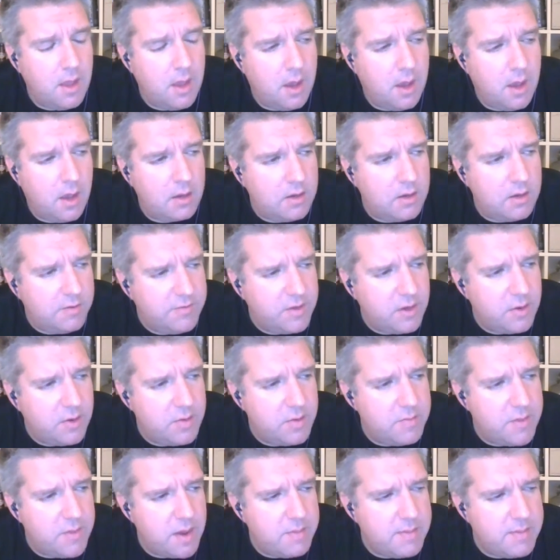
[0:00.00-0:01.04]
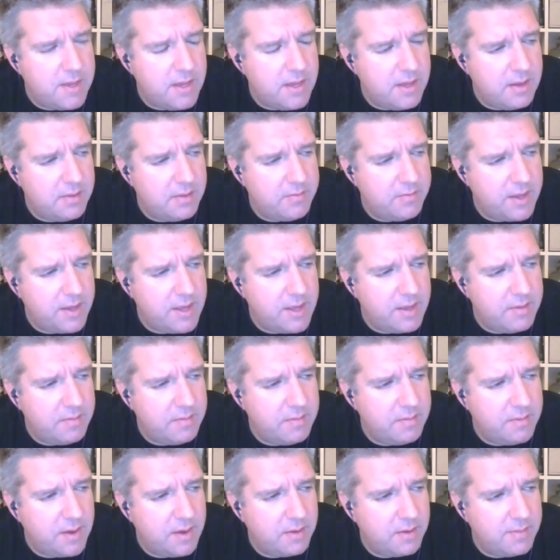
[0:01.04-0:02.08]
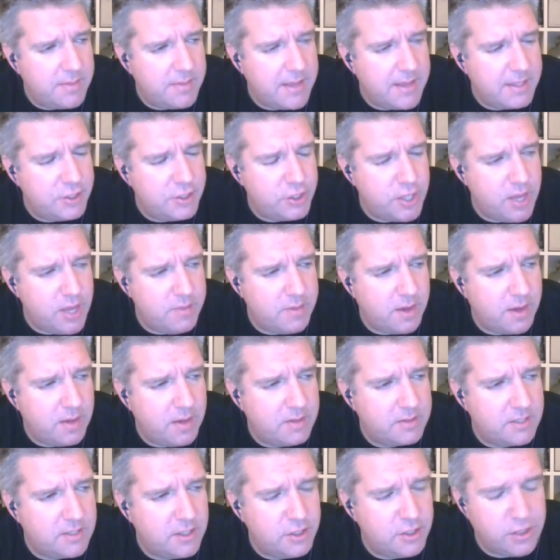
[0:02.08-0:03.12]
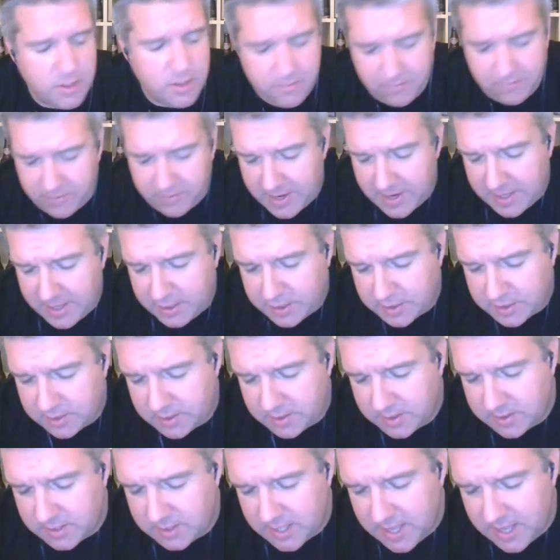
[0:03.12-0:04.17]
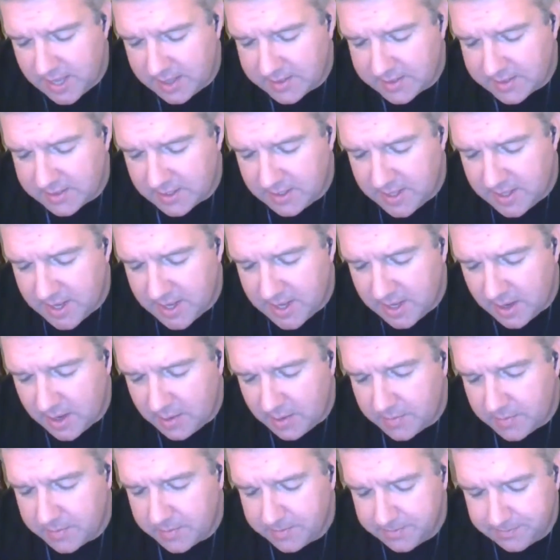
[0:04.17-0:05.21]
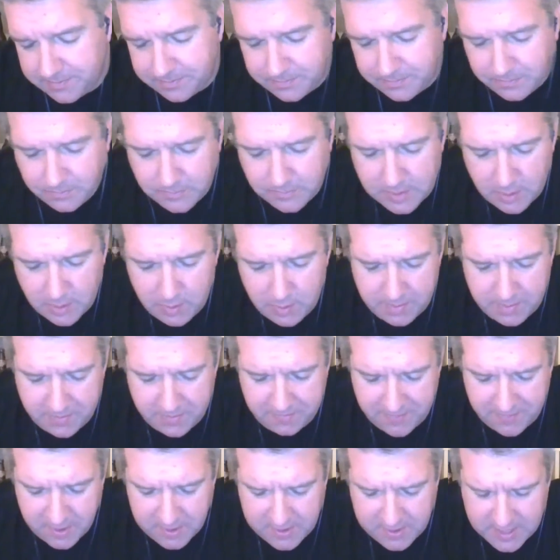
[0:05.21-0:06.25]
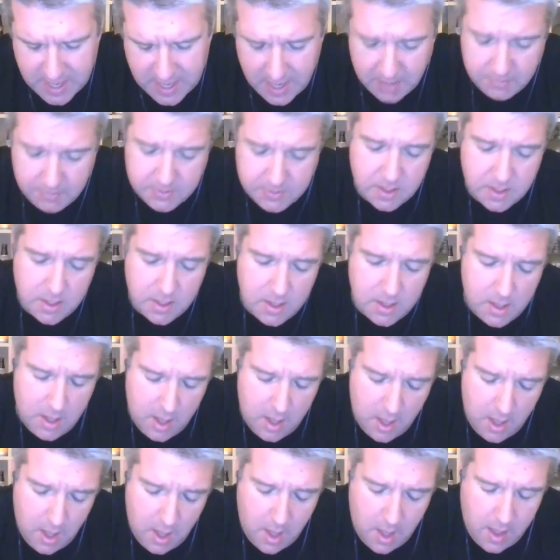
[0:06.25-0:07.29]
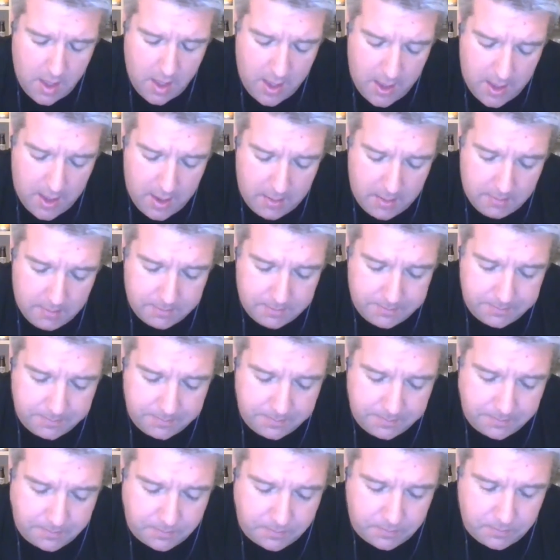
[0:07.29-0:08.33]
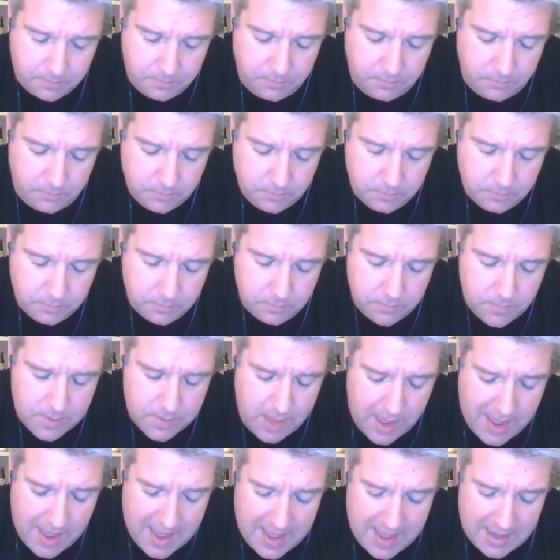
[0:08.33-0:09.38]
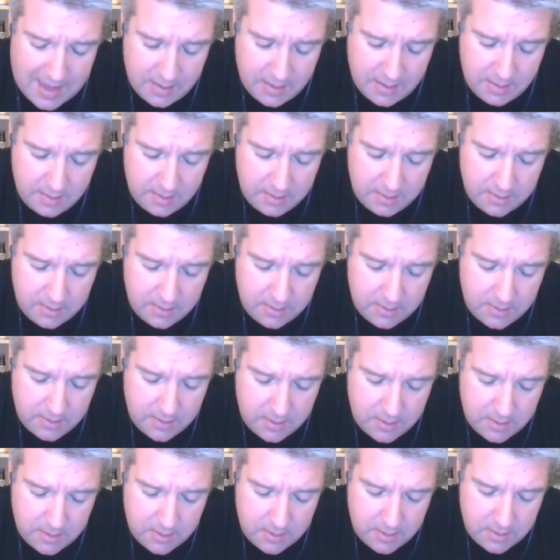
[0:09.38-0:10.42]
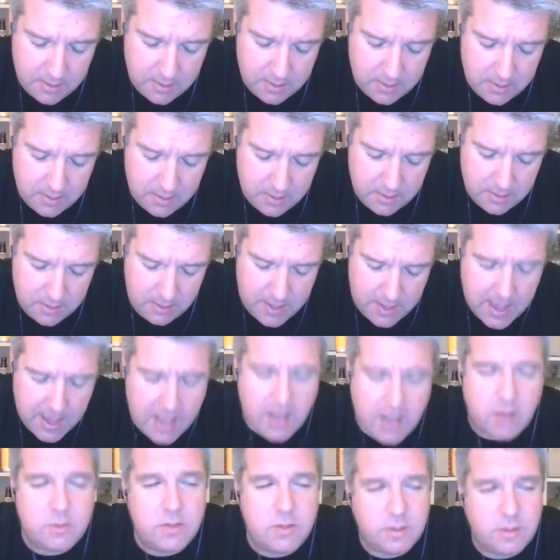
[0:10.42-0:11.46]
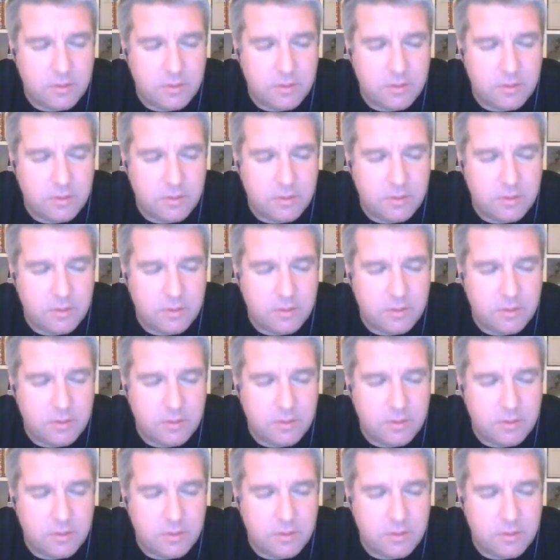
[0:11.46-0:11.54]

Uh, I'd love to go with my mate thingy, my mate Jim. I haven't seen Jim for ages. He's the king of San Diego. It would be fun times. Um, and yeah, go